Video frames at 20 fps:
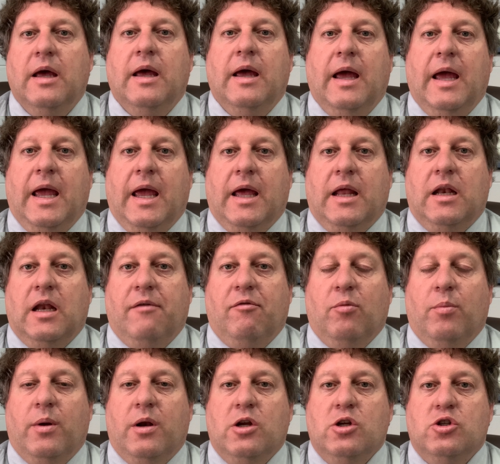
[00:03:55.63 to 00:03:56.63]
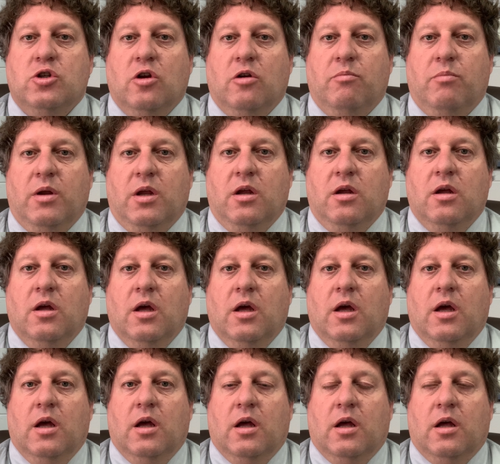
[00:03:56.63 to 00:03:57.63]
And everybody should be
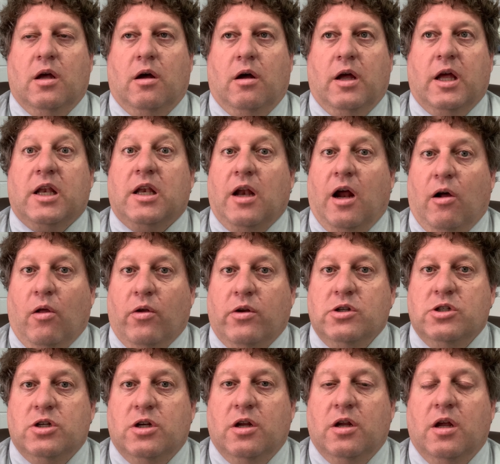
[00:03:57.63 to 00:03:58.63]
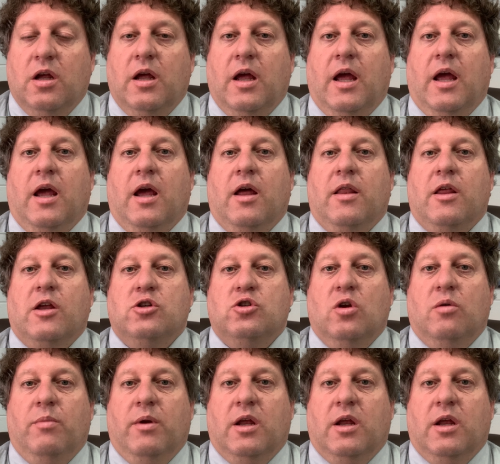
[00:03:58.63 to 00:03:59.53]
acknowledged, and that should be